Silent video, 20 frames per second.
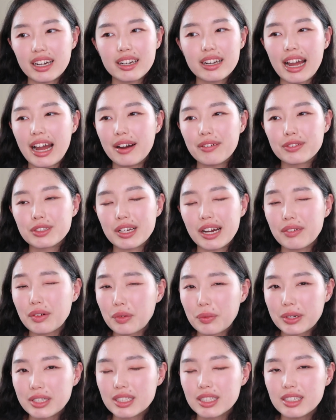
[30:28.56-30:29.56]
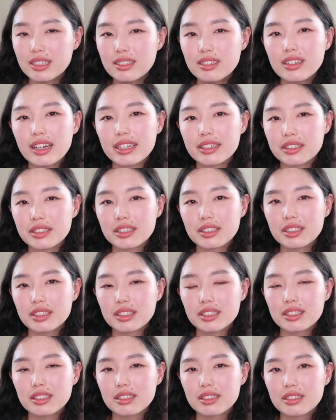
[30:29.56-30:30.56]
I didn't have to have a reason, I
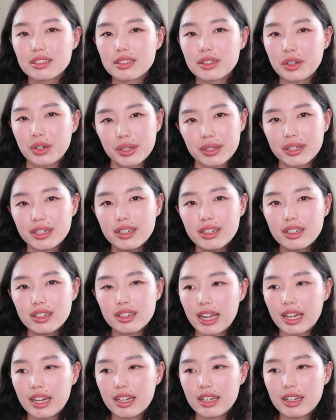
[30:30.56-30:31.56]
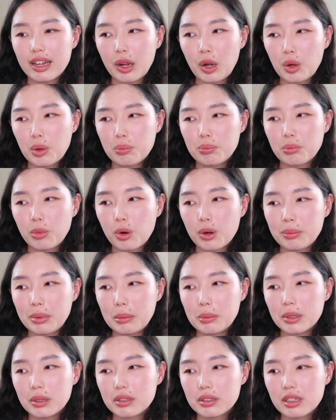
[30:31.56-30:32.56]
just could, and I hope more
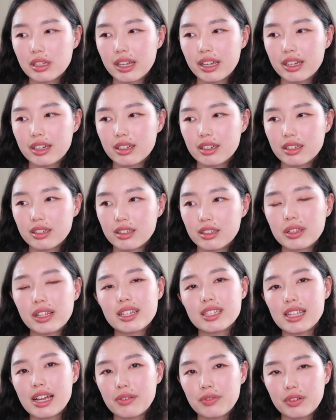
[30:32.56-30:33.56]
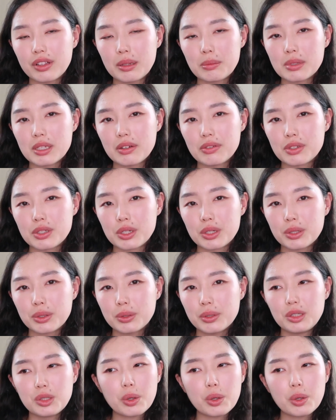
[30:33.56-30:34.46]
people can realize that for themselves too.